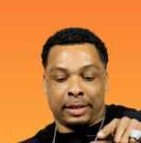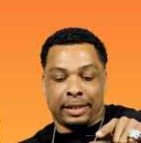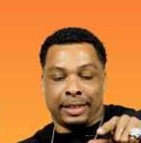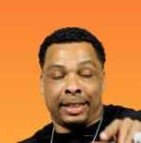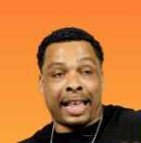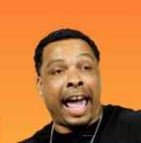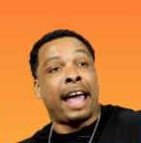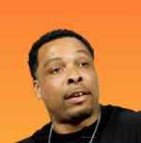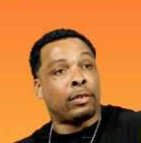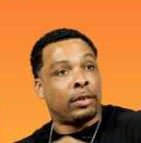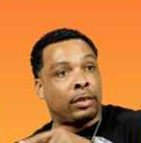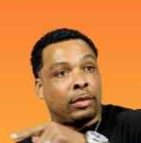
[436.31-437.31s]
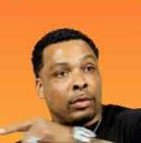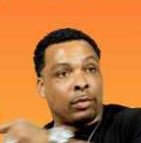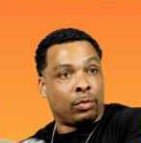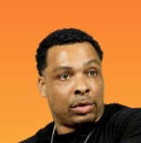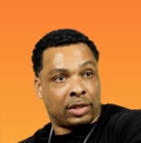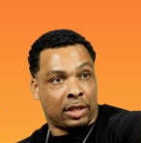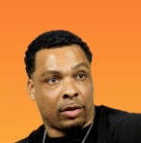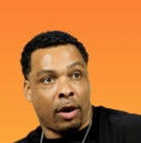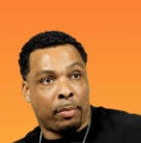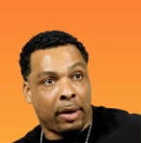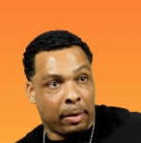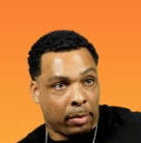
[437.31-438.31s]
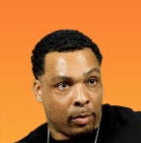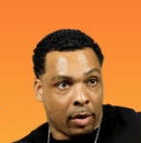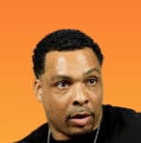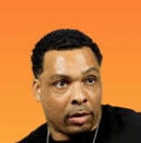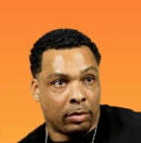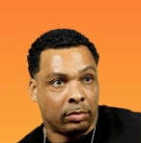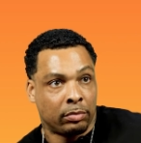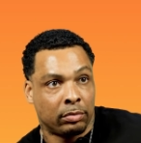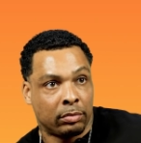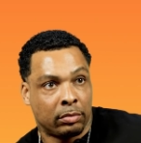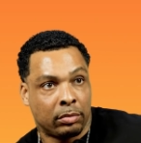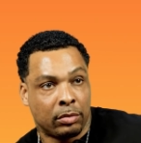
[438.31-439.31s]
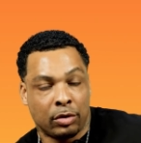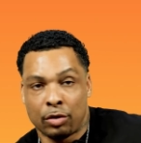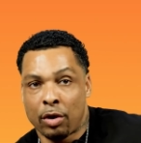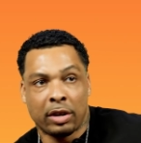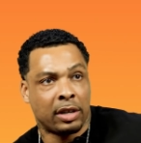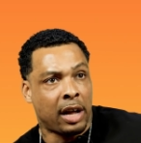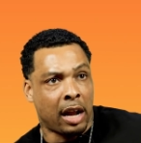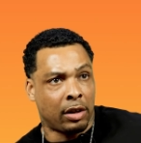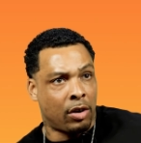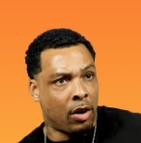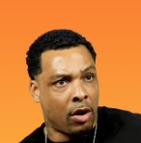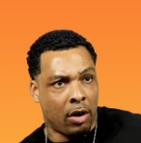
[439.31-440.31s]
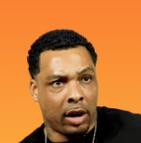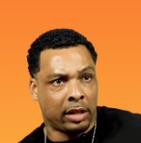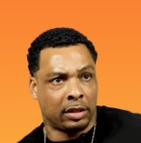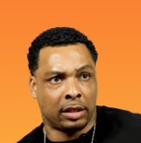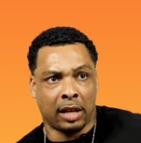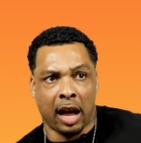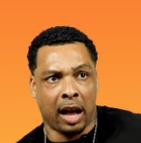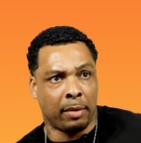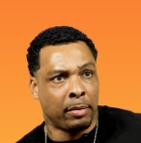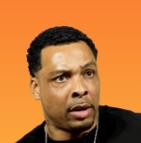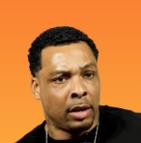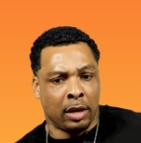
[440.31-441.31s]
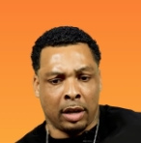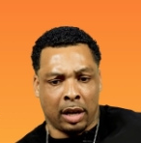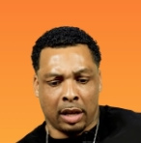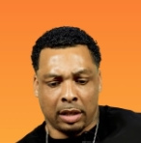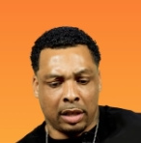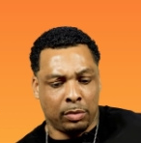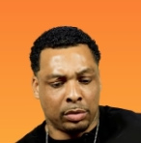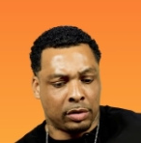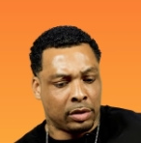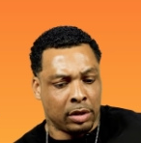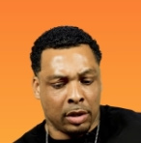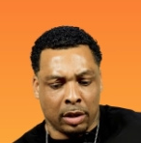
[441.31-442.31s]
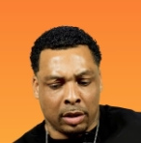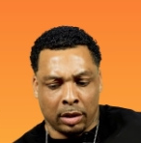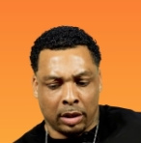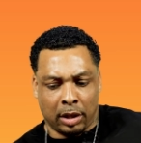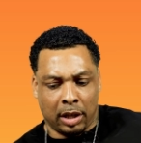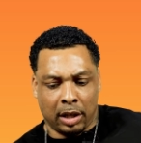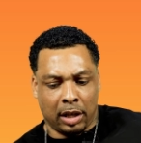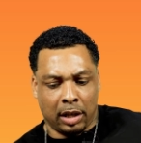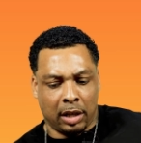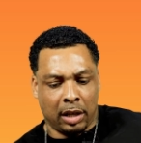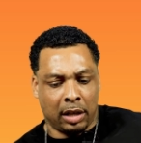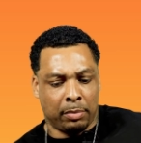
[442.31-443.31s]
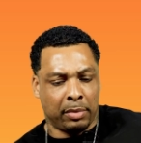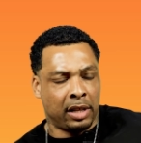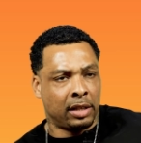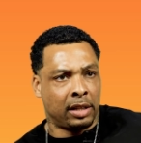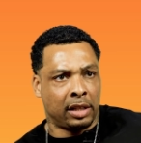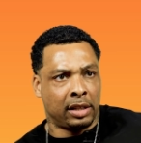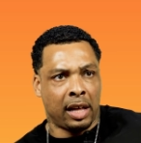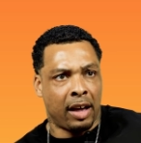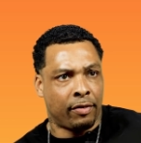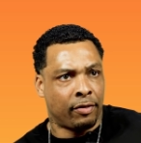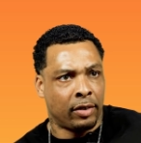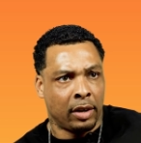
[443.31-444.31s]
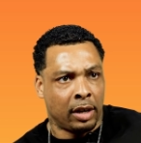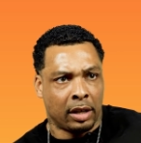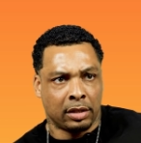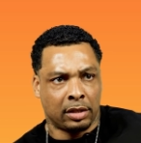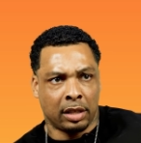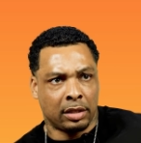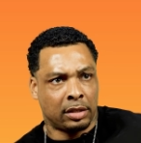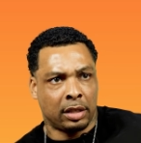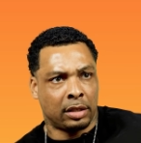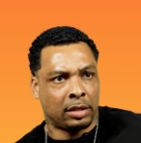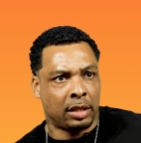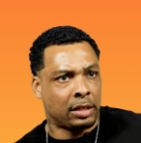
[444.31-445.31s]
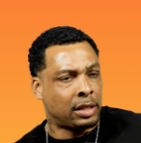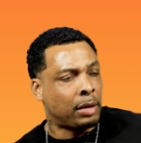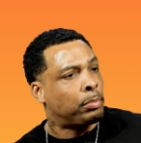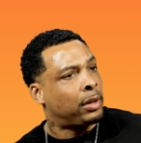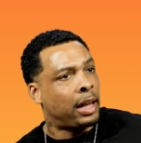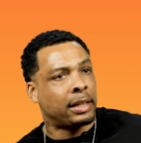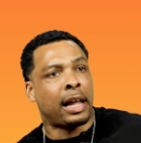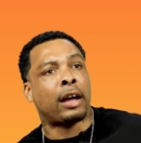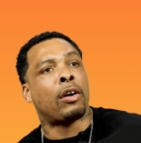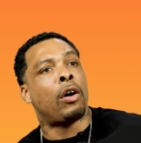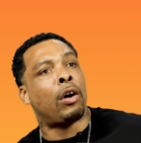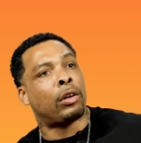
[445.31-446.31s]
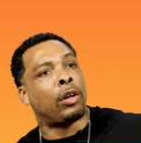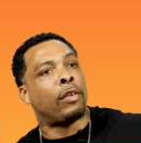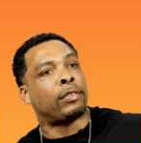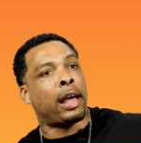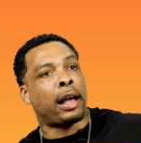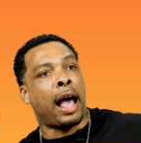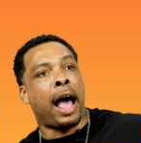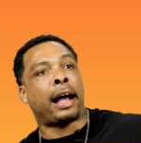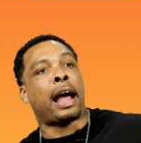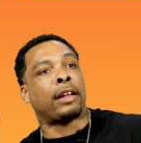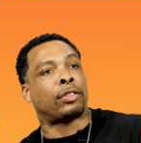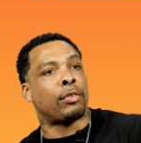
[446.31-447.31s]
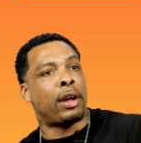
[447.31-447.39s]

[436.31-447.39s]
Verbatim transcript: That was in our paperwork. Norton got a call at the time, and he was, he, he, he immediately left, and such and such and such. They played that call off like I got